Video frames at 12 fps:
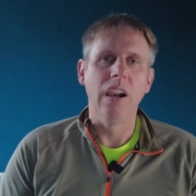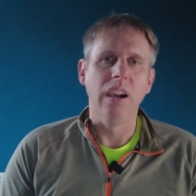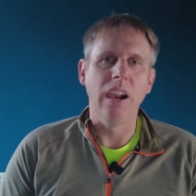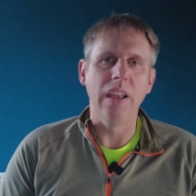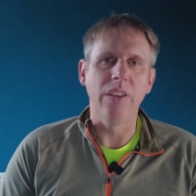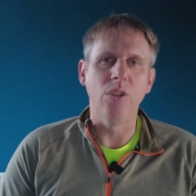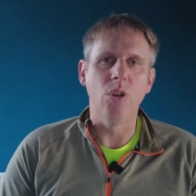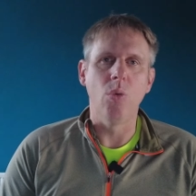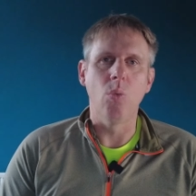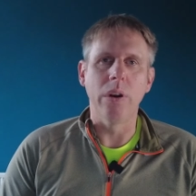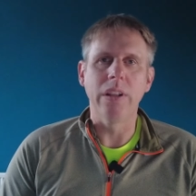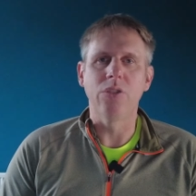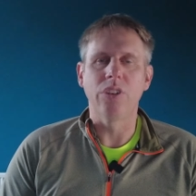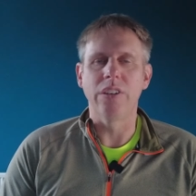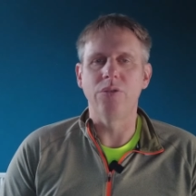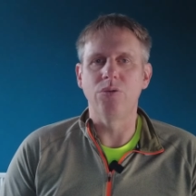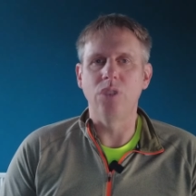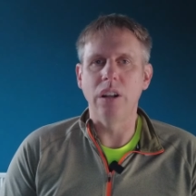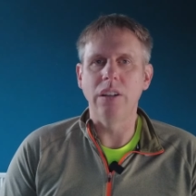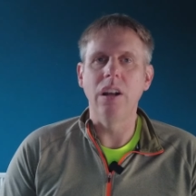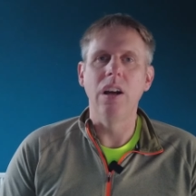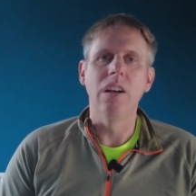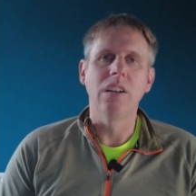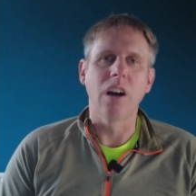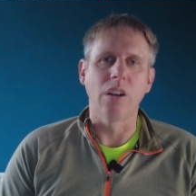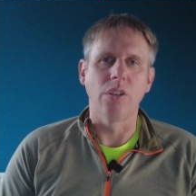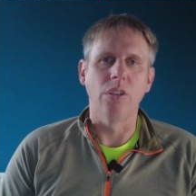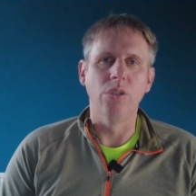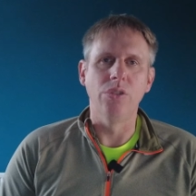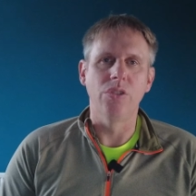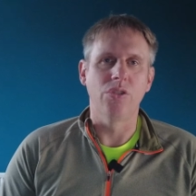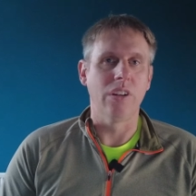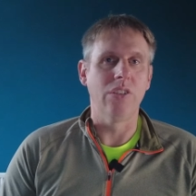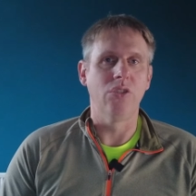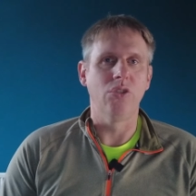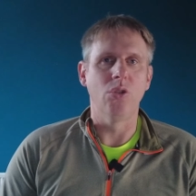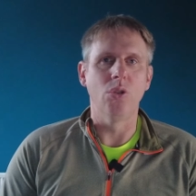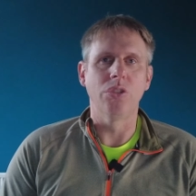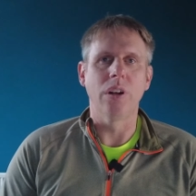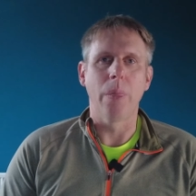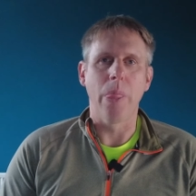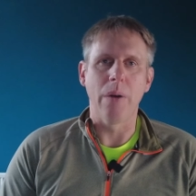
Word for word: Let your winning trades run, cut your losing trades short,